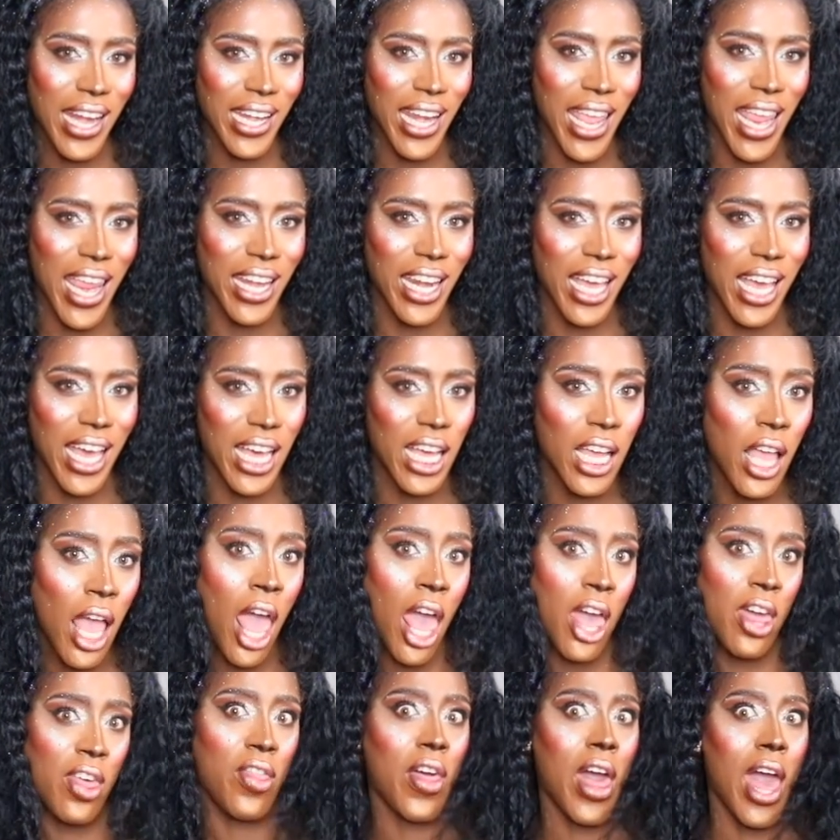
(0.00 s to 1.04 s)
Nina,
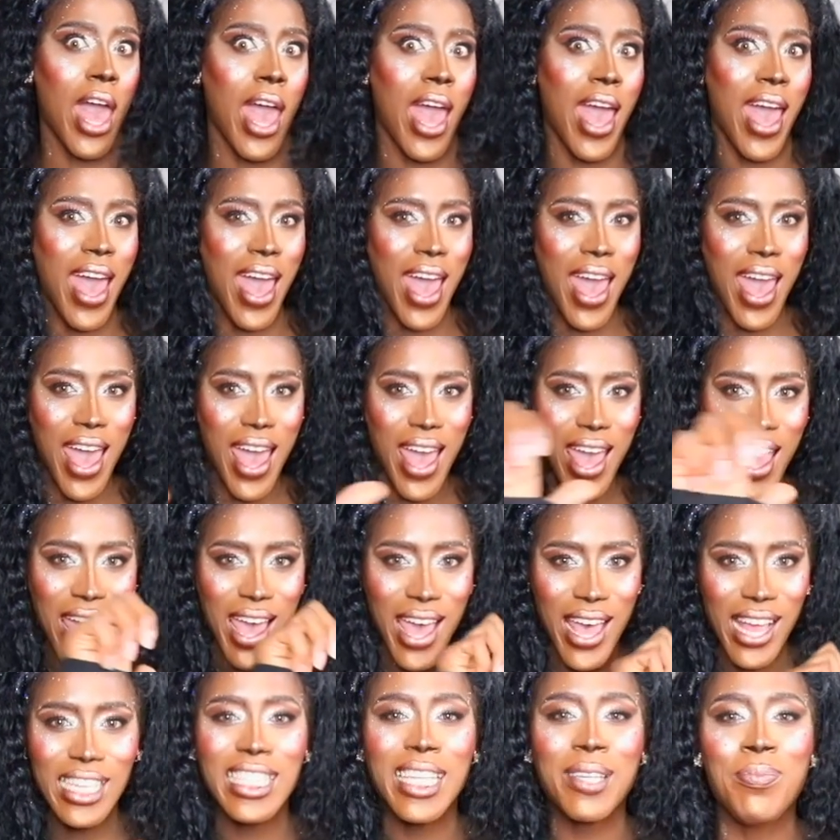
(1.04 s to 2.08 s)

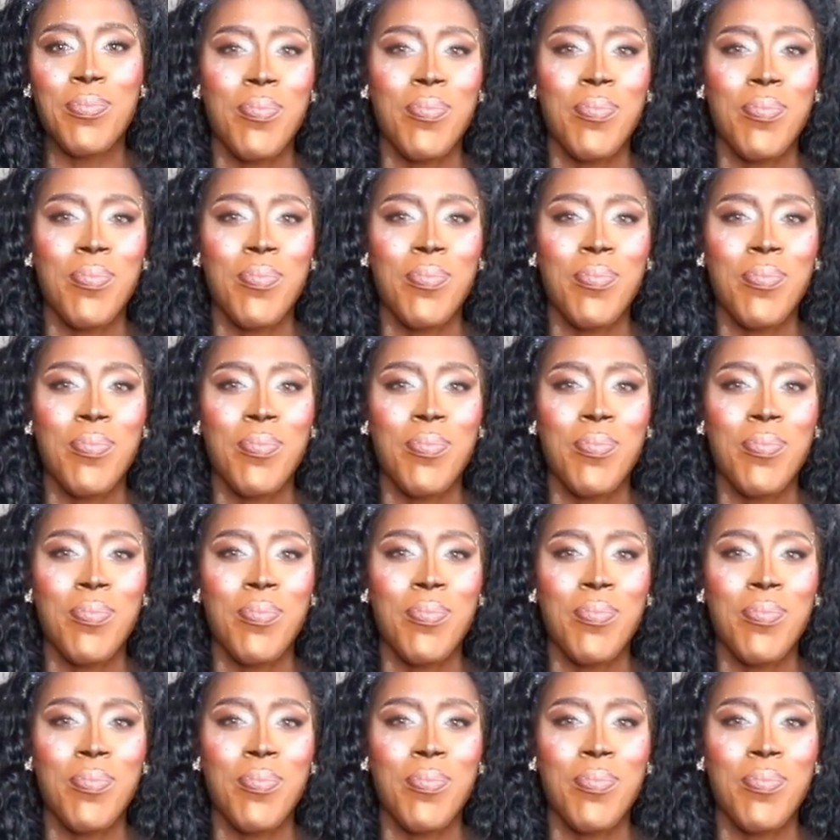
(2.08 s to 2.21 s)
that's